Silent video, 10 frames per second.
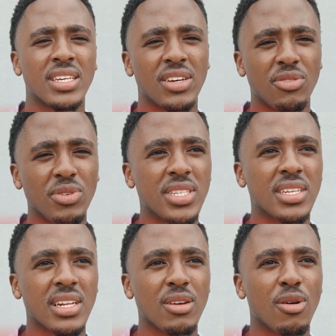
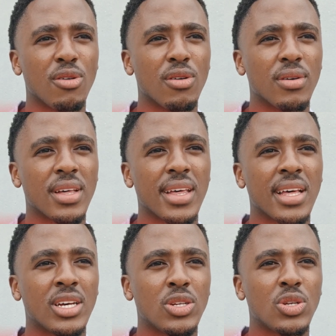recently or
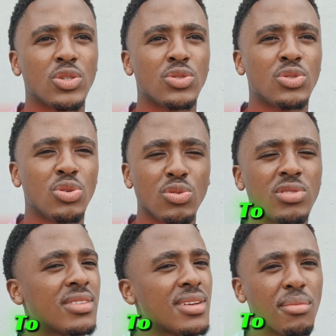2 to
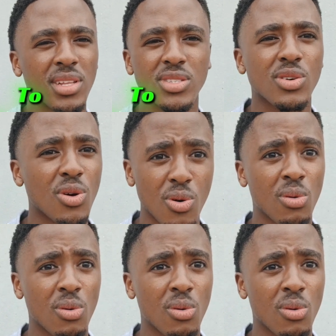3 months ago,